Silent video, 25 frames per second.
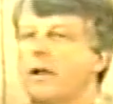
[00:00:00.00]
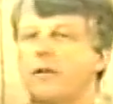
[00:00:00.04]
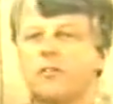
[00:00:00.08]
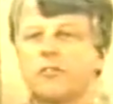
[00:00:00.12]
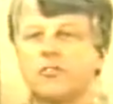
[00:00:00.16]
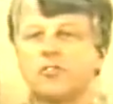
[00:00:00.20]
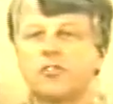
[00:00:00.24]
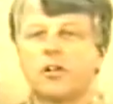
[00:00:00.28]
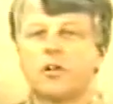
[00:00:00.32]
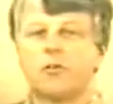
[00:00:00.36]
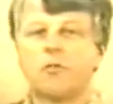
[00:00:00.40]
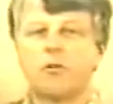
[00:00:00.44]
a
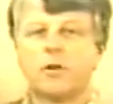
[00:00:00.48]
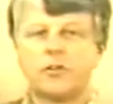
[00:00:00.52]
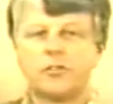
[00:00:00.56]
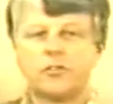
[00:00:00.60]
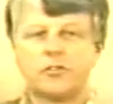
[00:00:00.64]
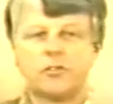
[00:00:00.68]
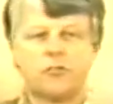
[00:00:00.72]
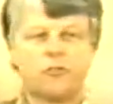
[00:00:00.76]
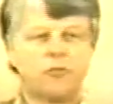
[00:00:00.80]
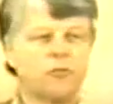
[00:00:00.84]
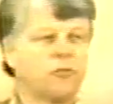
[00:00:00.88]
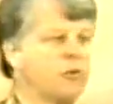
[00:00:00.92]
generation or
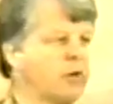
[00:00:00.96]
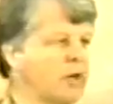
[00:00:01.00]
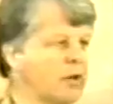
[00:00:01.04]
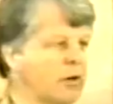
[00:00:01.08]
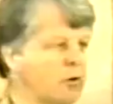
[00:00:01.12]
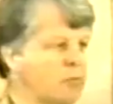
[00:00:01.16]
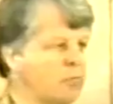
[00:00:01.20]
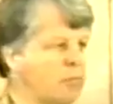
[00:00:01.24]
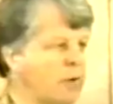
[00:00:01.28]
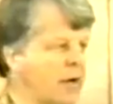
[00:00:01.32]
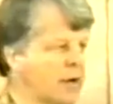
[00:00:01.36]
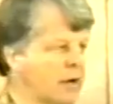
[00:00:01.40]
two later
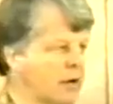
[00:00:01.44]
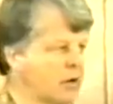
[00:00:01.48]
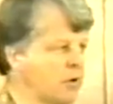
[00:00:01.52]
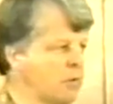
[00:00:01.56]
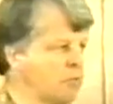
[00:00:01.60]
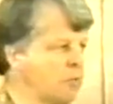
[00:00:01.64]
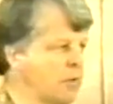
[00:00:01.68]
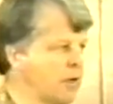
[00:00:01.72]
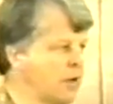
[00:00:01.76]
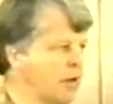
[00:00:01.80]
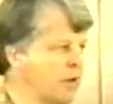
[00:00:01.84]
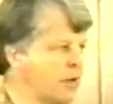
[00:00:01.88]
back on
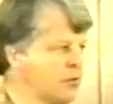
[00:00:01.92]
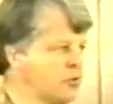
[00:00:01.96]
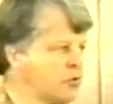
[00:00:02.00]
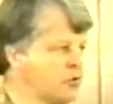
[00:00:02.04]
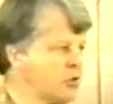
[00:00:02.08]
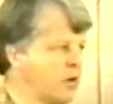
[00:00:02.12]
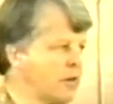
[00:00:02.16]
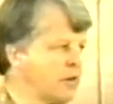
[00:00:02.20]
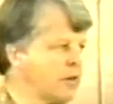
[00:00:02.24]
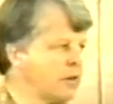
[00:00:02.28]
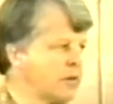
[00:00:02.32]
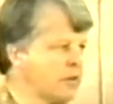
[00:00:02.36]
mainland
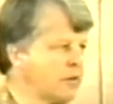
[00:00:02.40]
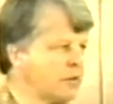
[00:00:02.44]
China.